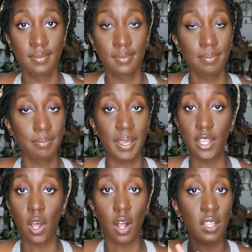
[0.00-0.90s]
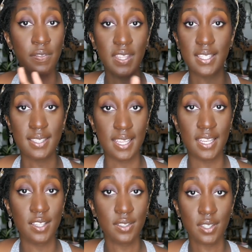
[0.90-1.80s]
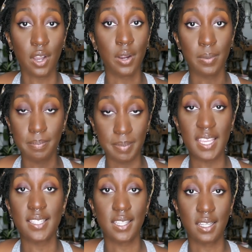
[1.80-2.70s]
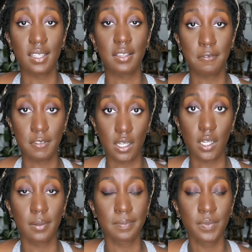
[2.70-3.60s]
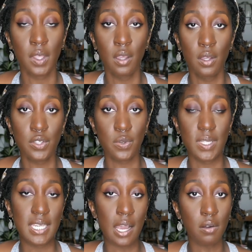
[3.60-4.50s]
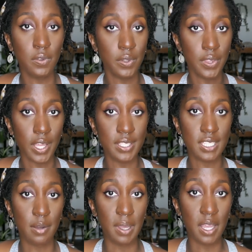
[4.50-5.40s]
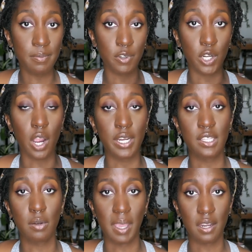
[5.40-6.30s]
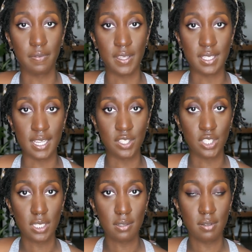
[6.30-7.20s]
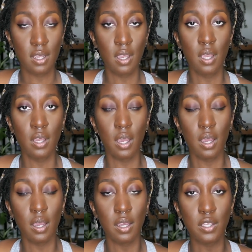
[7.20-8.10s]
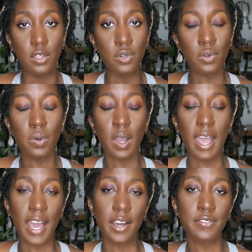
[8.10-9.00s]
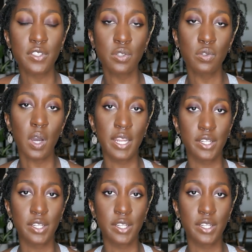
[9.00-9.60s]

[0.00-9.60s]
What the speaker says: But all of these things are basically fear. So when doubtful thoughts come up regarding your manifestation, you don't have to